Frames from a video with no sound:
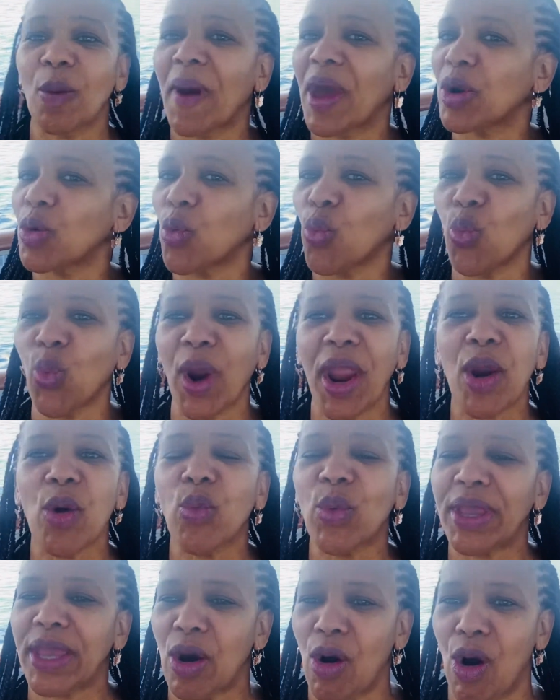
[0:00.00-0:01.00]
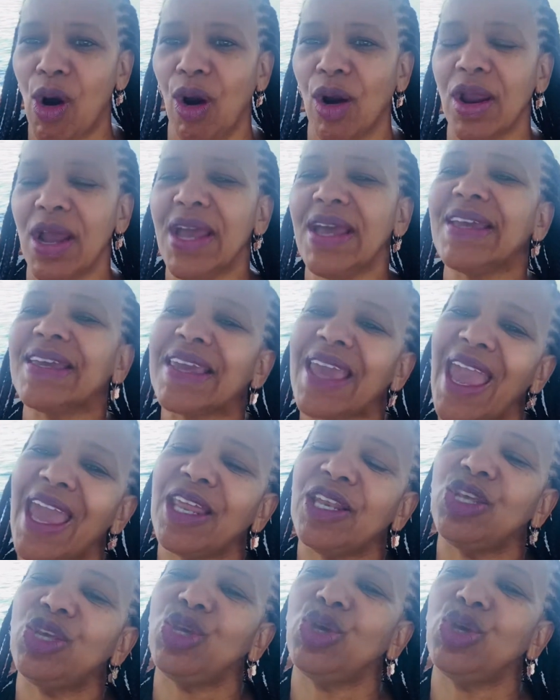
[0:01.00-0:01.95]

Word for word: matter where we are. Can